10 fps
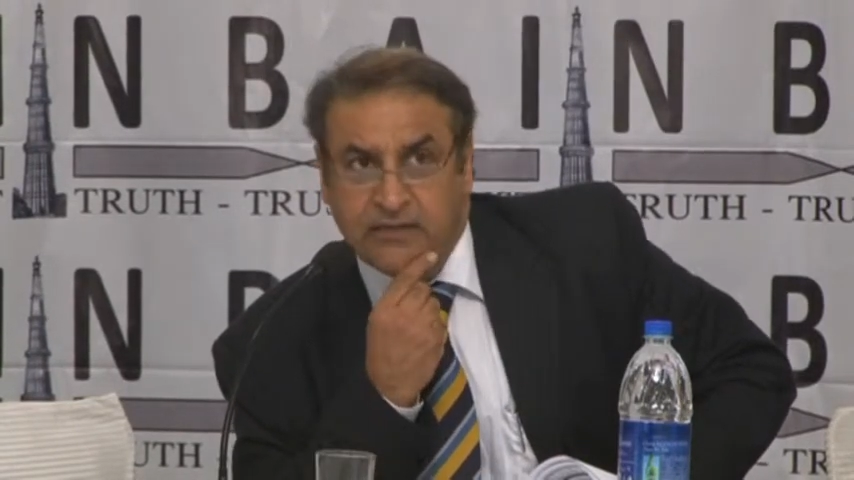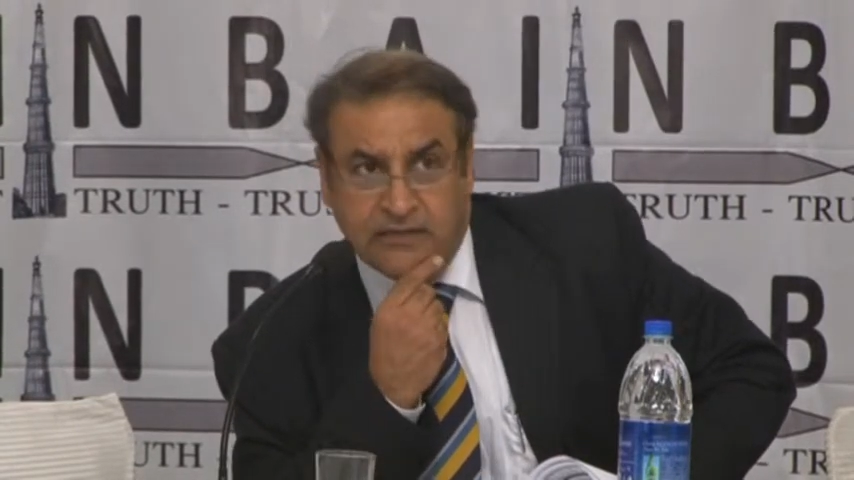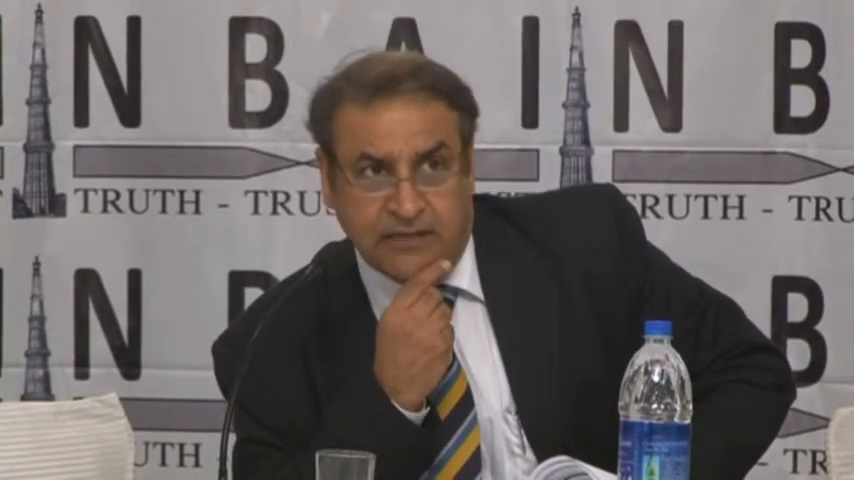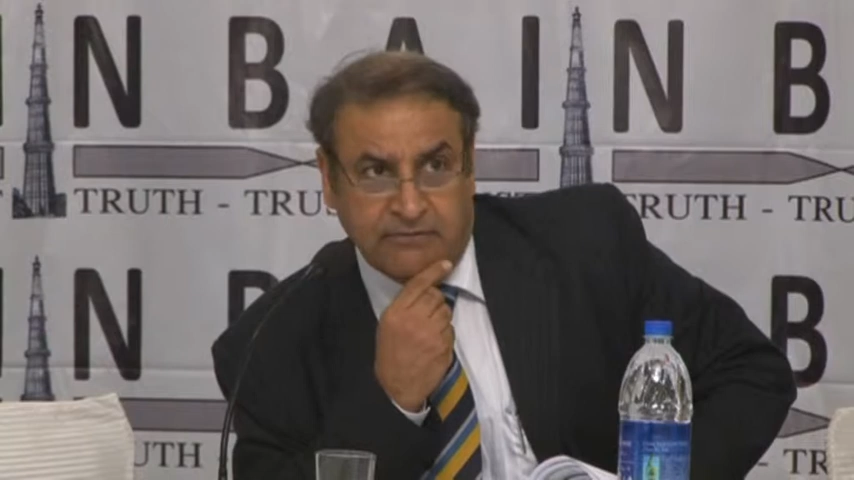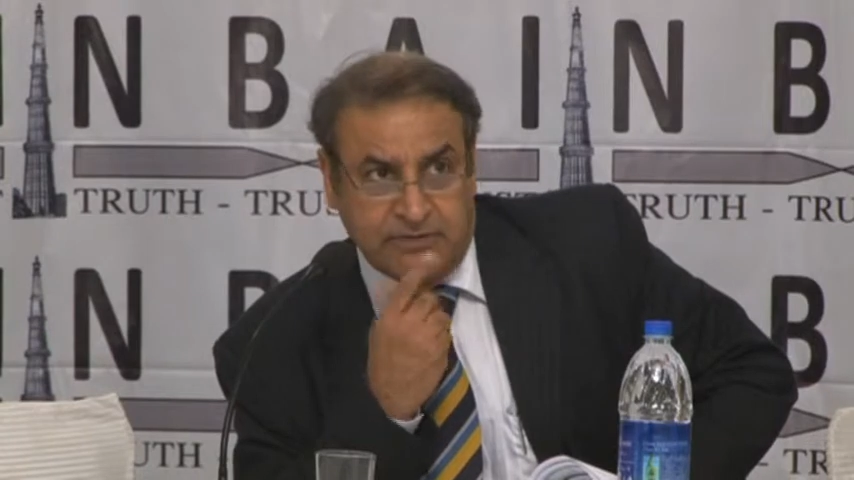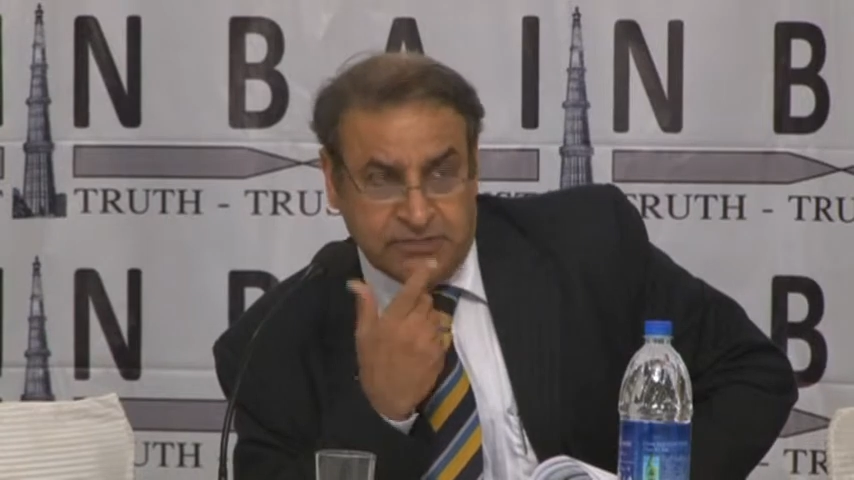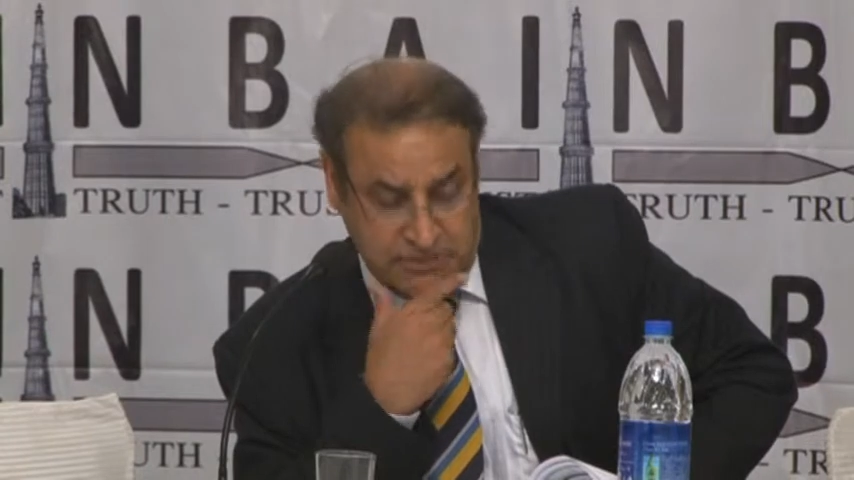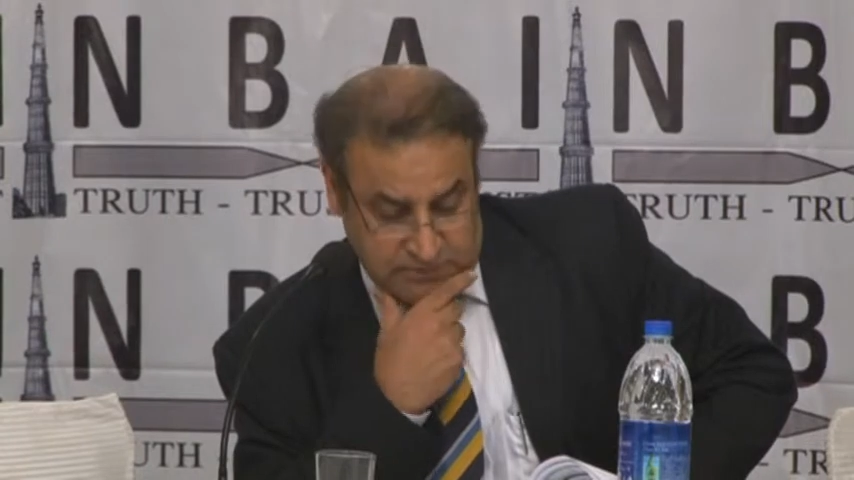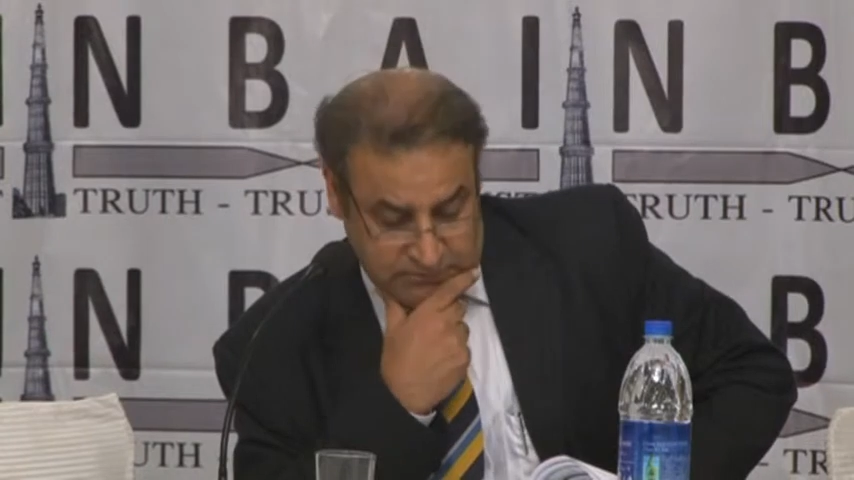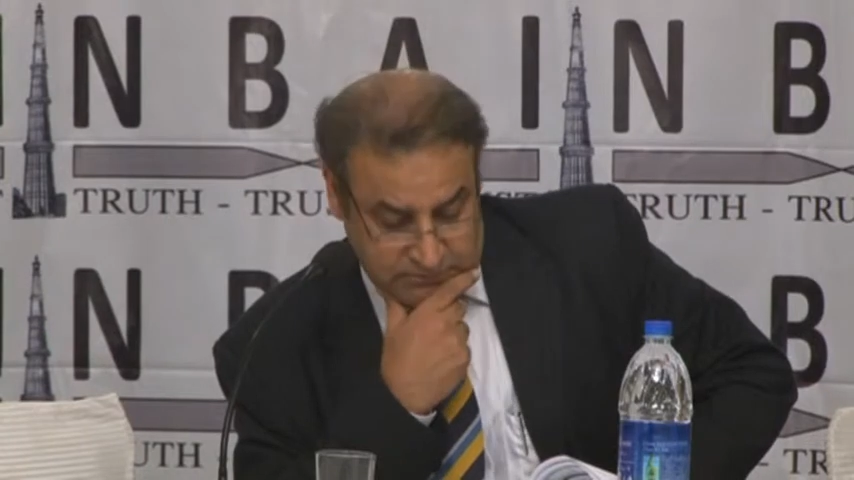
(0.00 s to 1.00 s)
thing
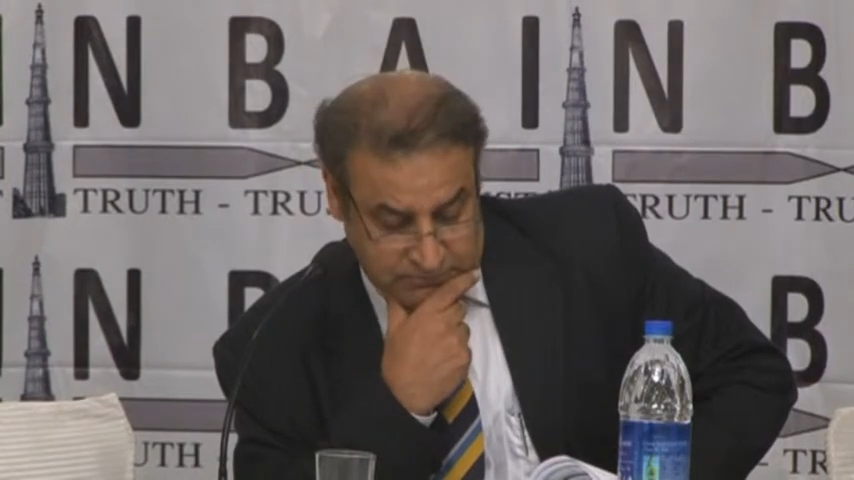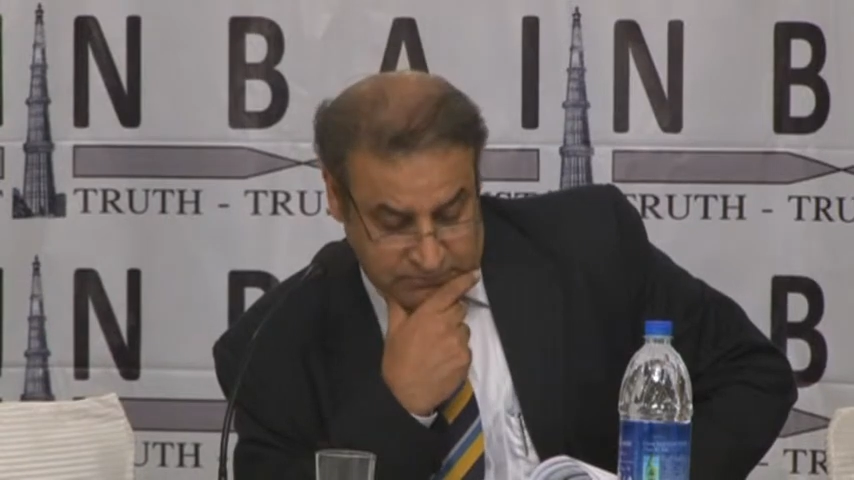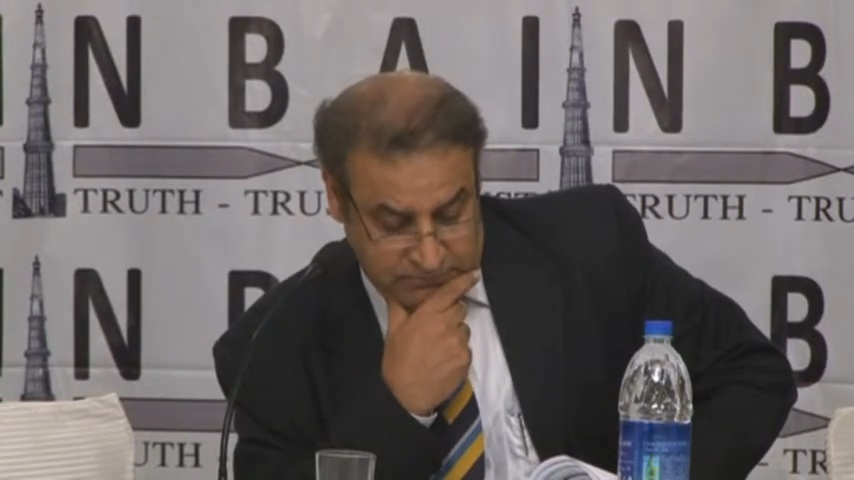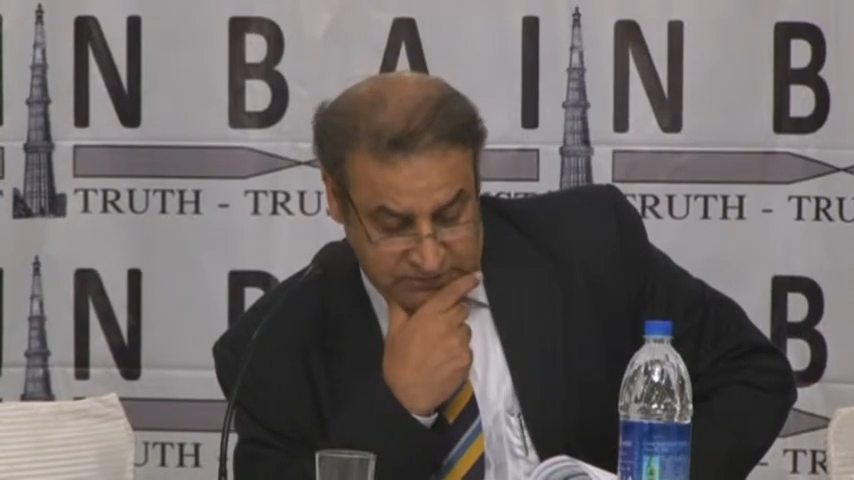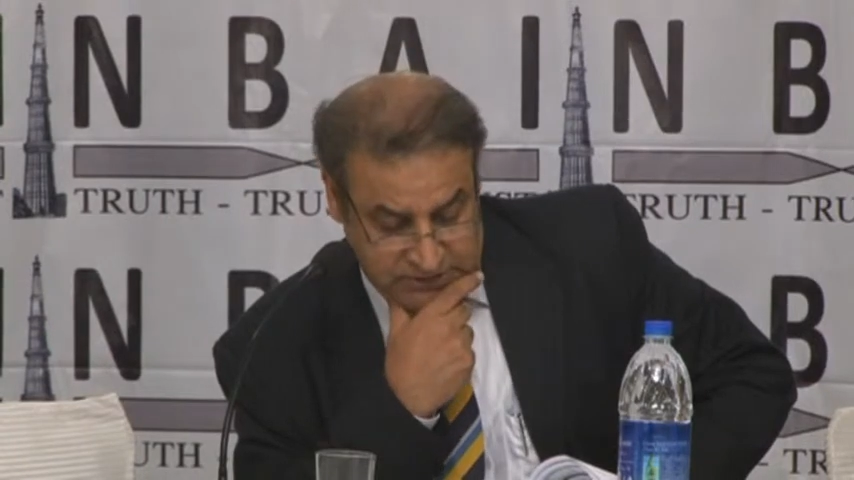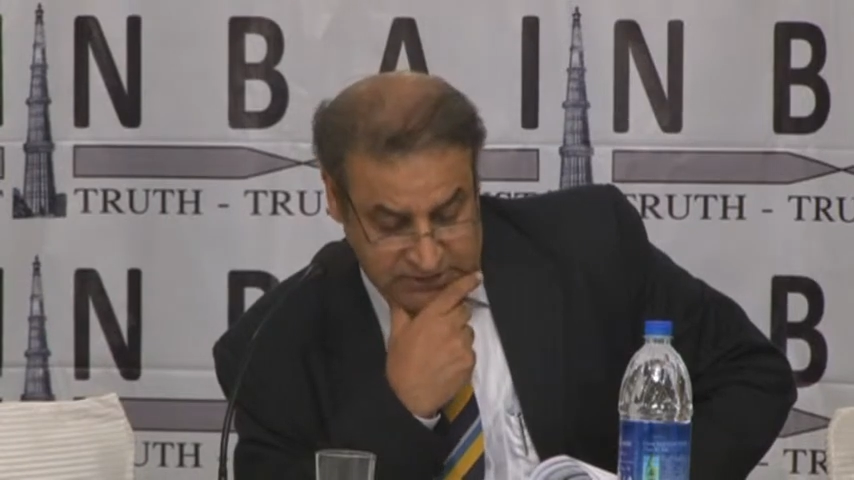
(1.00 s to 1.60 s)
which